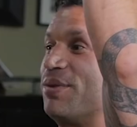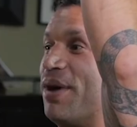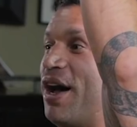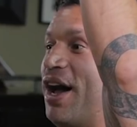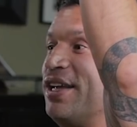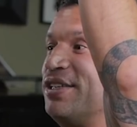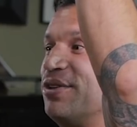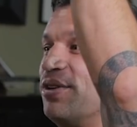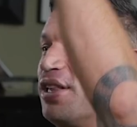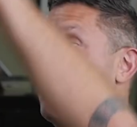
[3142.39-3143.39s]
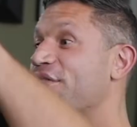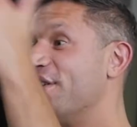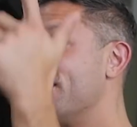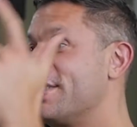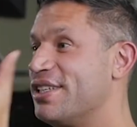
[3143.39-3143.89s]
you could behind you and like
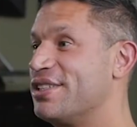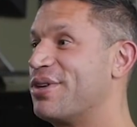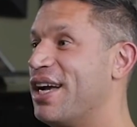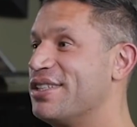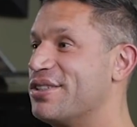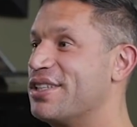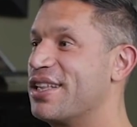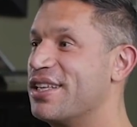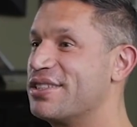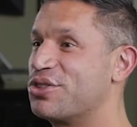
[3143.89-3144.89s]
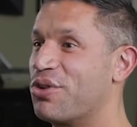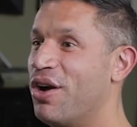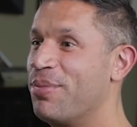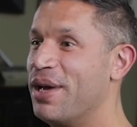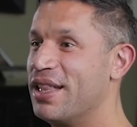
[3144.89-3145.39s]
for distance, right? Yeah. So it's like this
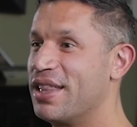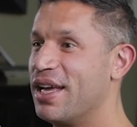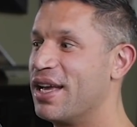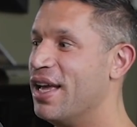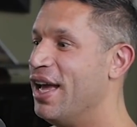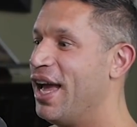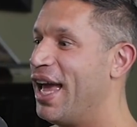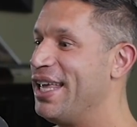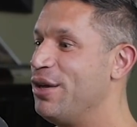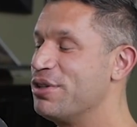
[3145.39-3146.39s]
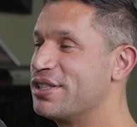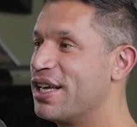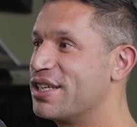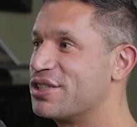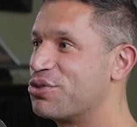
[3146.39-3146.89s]
strongman thing. And he
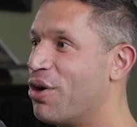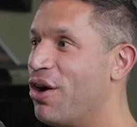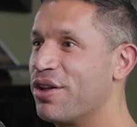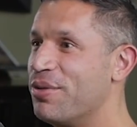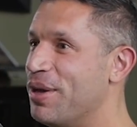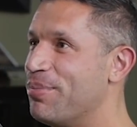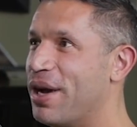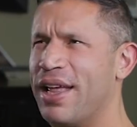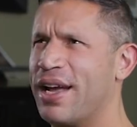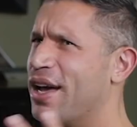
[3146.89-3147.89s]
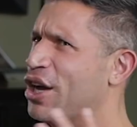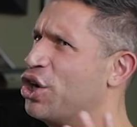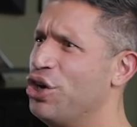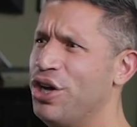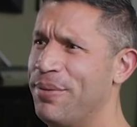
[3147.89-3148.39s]
was like stronger than me by like a
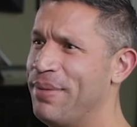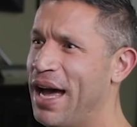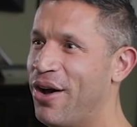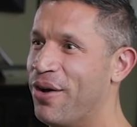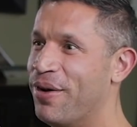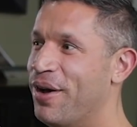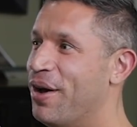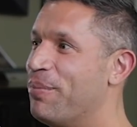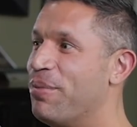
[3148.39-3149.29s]
good amount. Oh,